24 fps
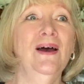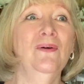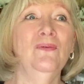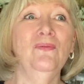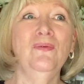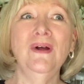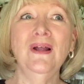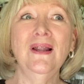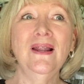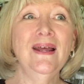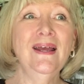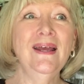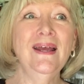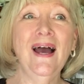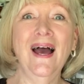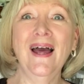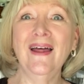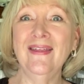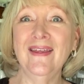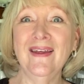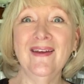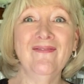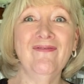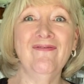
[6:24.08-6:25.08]
really, I
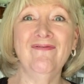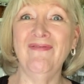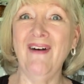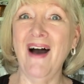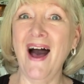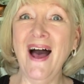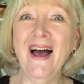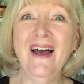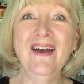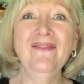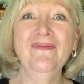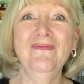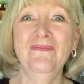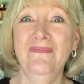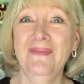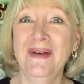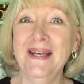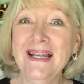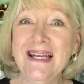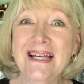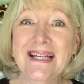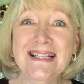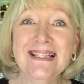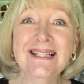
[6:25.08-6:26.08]
think, five
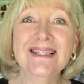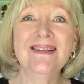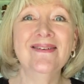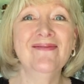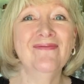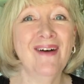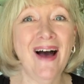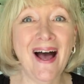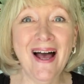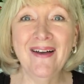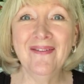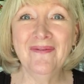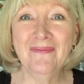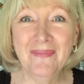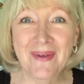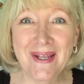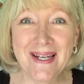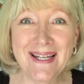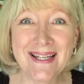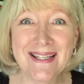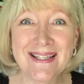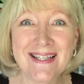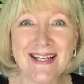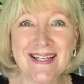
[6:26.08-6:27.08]
minutes, five
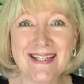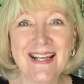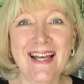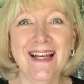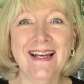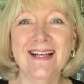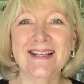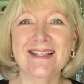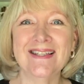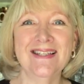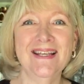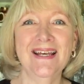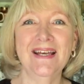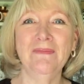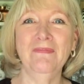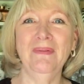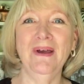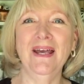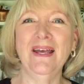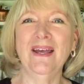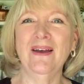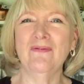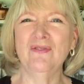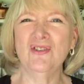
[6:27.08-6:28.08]
minutes to take a sneak
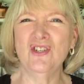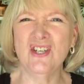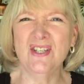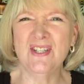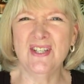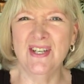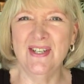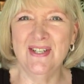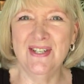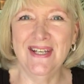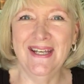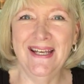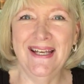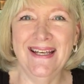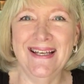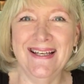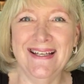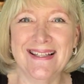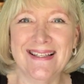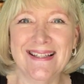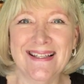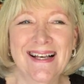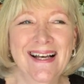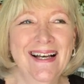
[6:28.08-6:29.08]
peek. It was just a
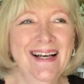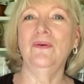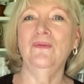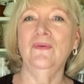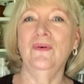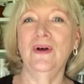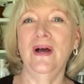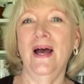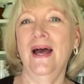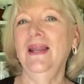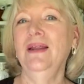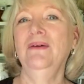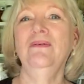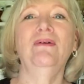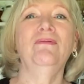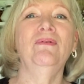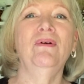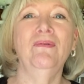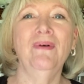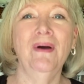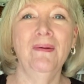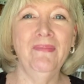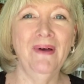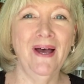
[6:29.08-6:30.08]
tease. Anyway, we
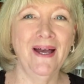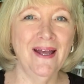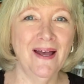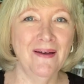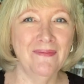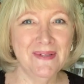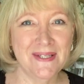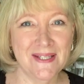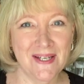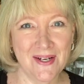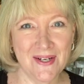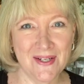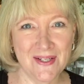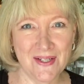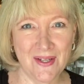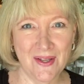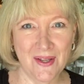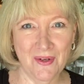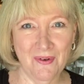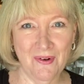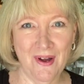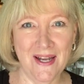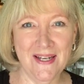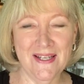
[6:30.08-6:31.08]
went back upstairs to the
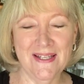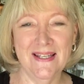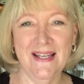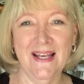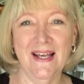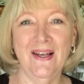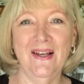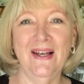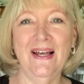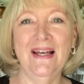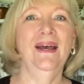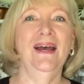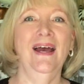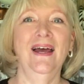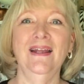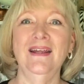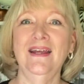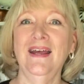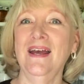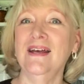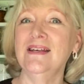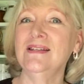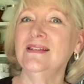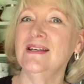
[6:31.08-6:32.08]
garage sale, and, and
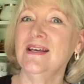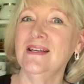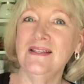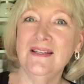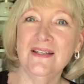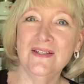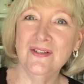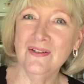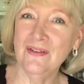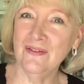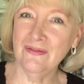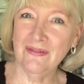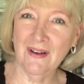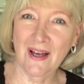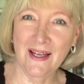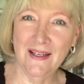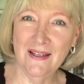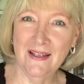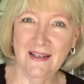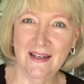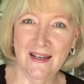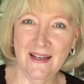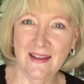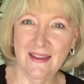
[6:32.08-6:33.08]
Kay said, Did you find
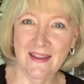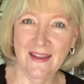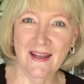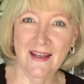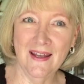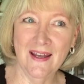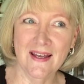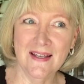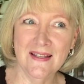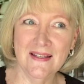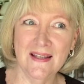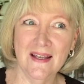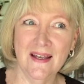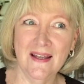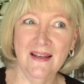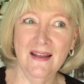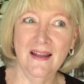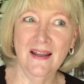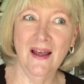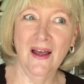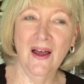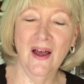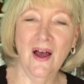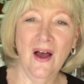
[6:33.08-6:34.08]
anything? I said,
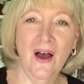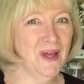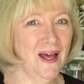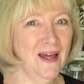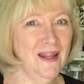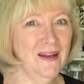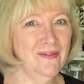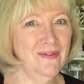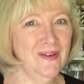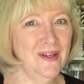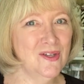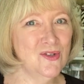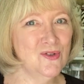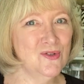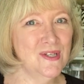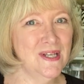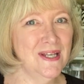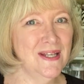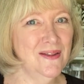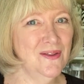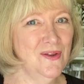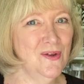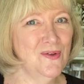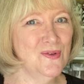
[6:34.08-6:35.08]
Kind of
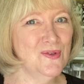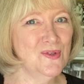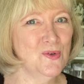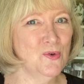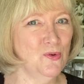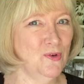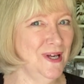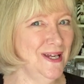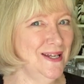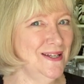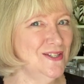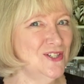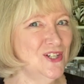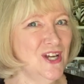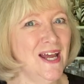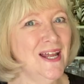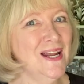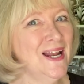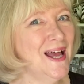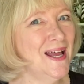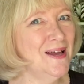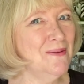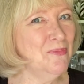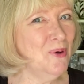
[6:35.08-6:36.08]
interested in those green
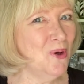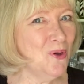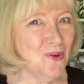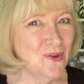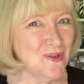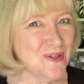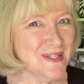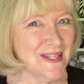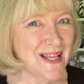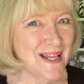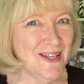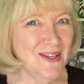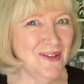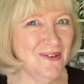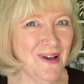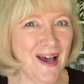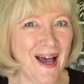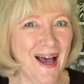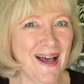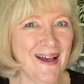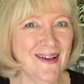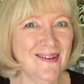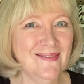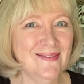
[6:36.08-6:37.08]
jadeite balls that you
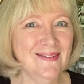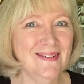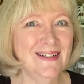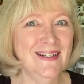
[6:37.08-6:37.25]
have.